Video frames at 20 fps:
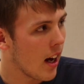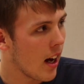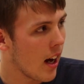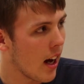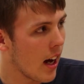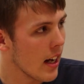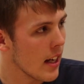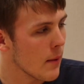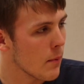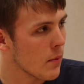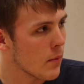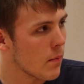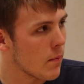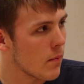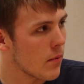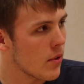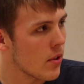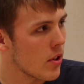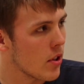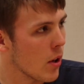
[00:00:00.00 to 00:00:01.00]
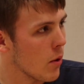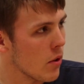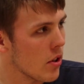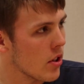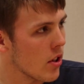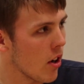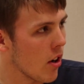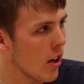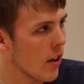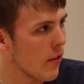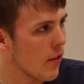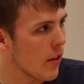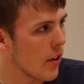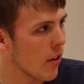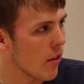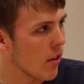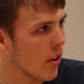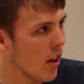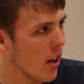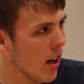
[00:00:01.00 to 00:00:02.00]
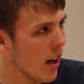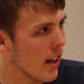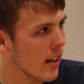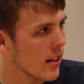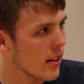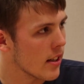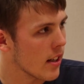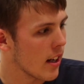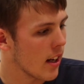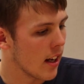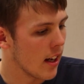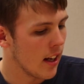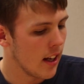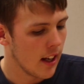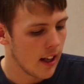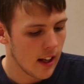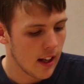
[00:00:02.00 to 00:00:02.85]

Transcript: I am so sorry for your loss. Uh,